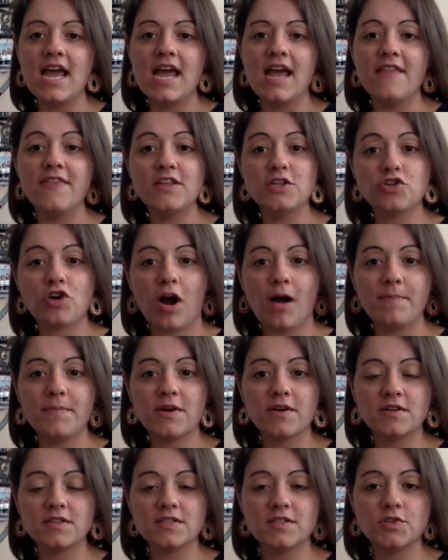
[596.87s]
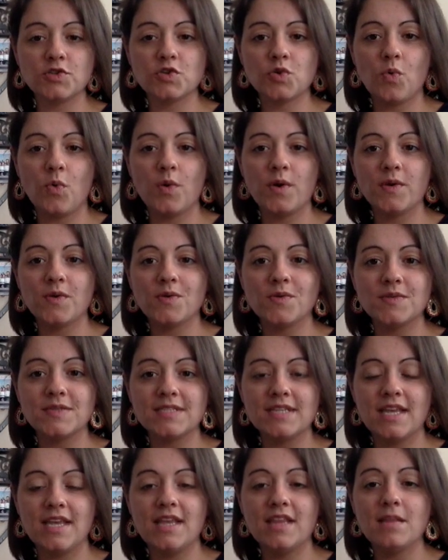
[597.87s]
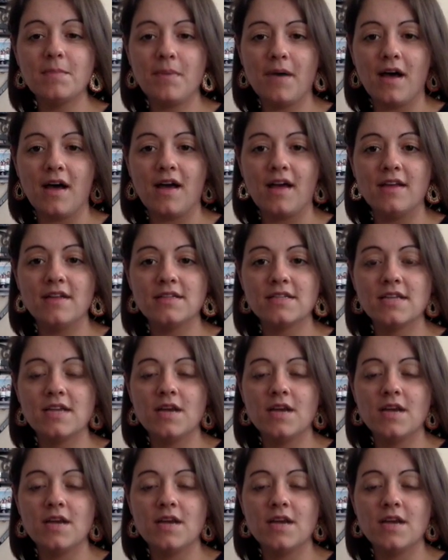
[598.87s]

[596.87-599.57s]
and then drop your essential oils in the pot